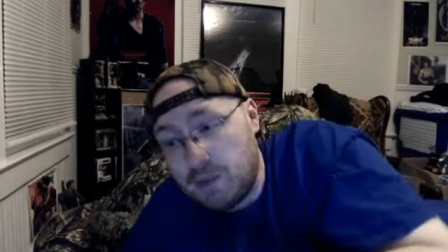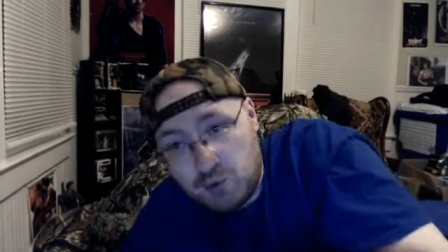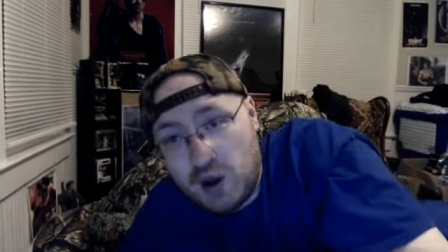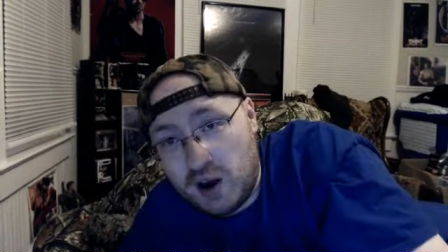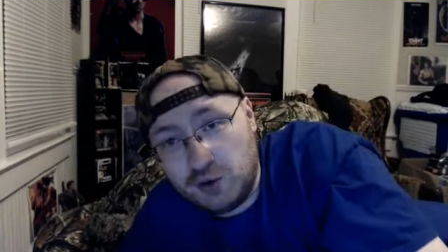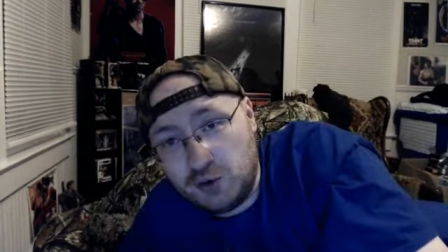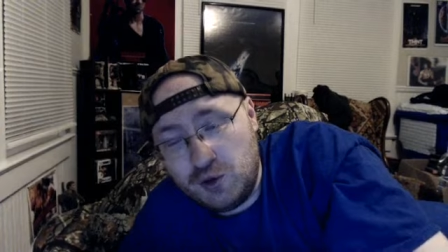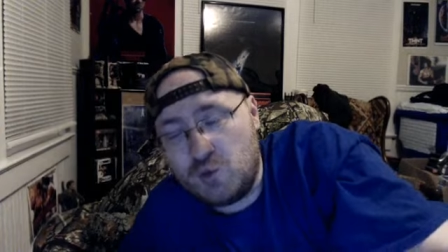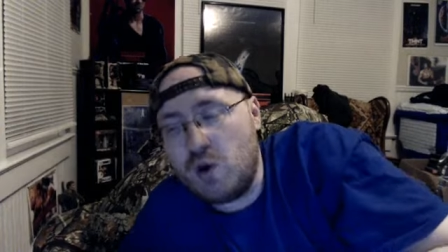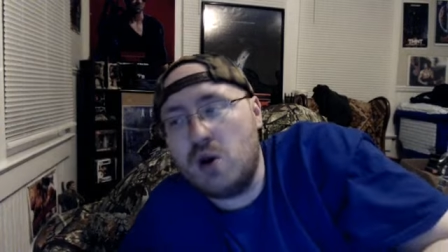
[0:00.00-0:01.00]
right onto the
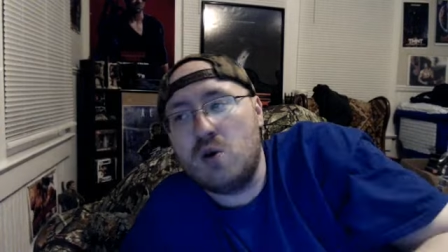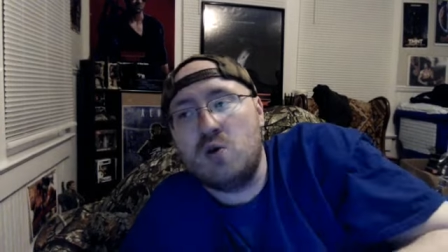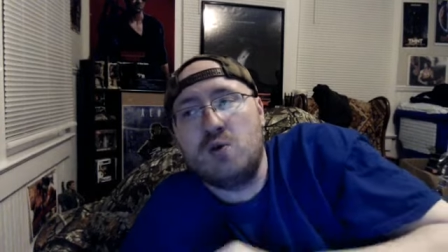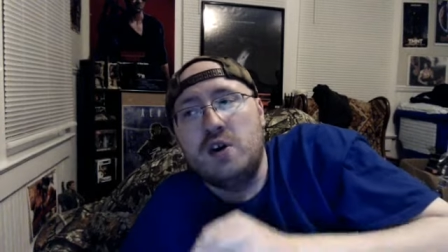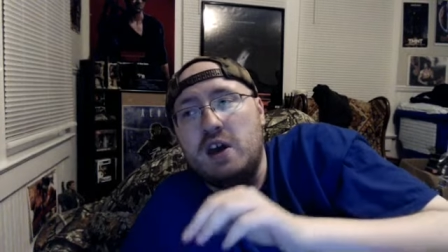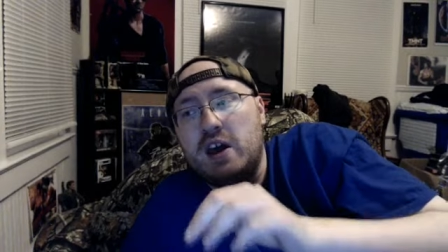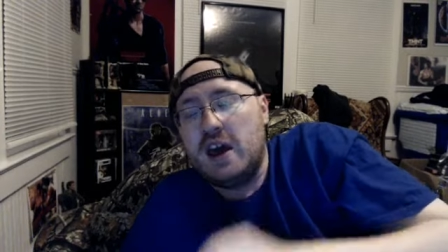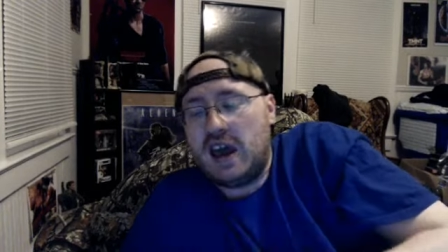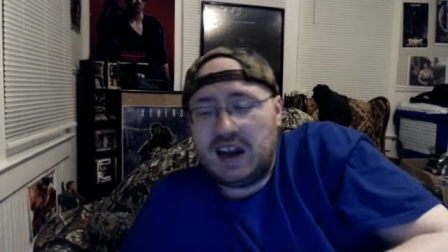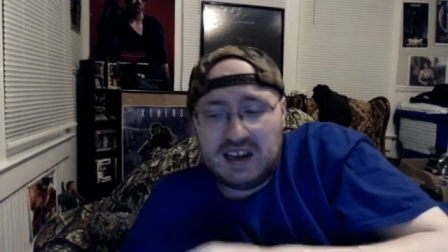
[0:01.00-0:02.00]
road,
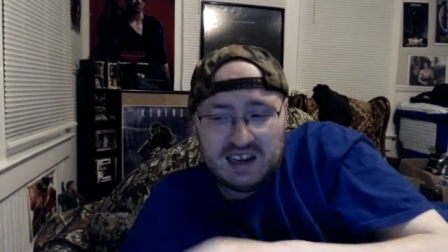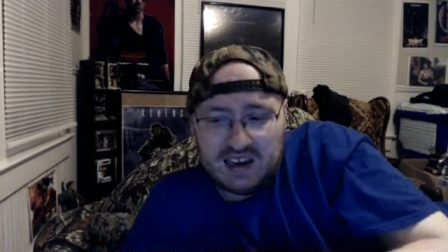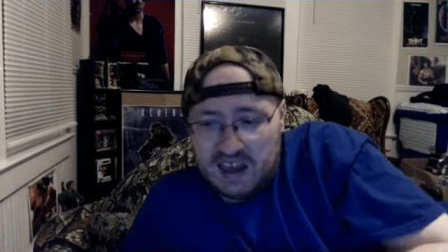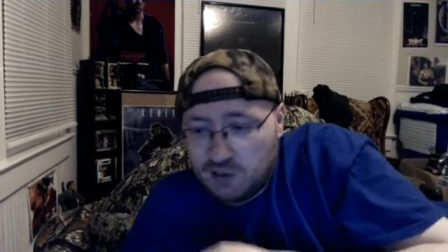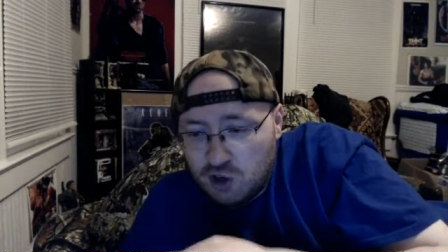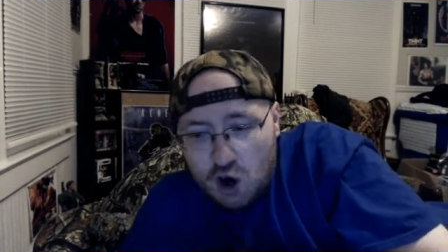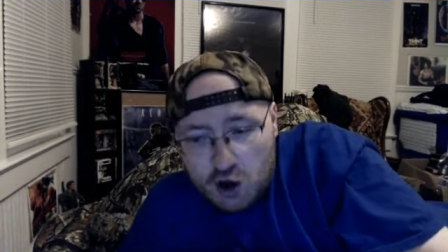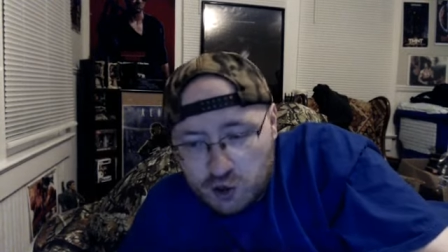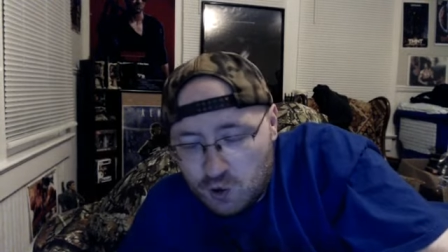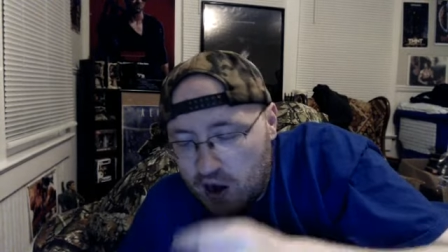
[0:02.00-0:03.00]
and again, nice car
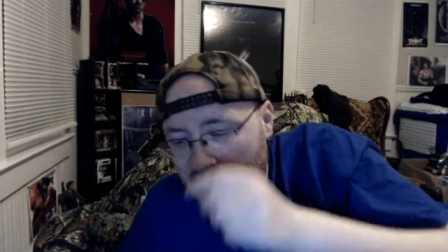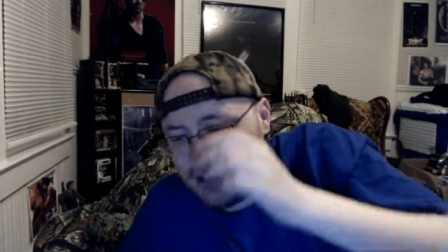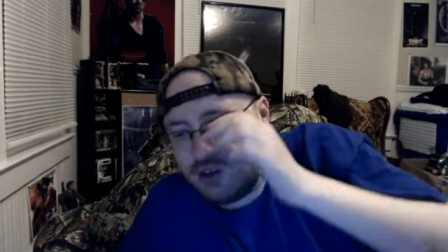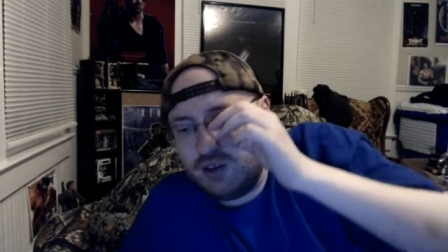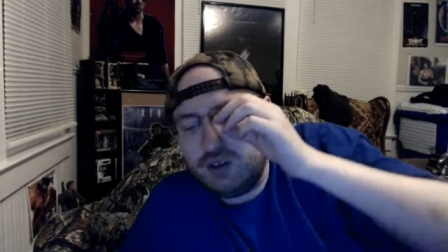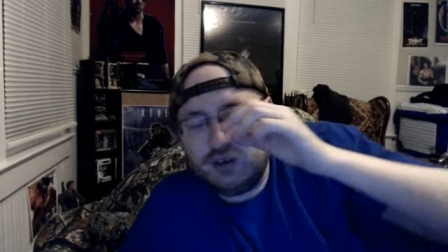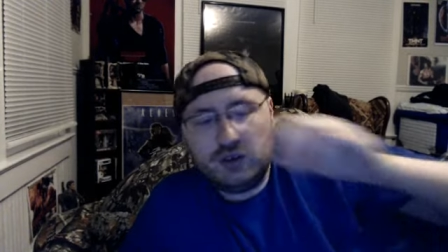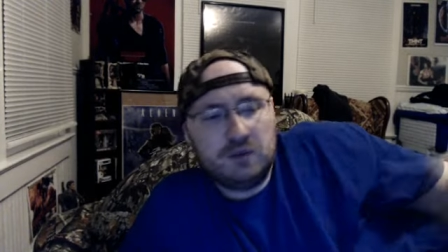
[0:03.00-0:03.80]
crashes.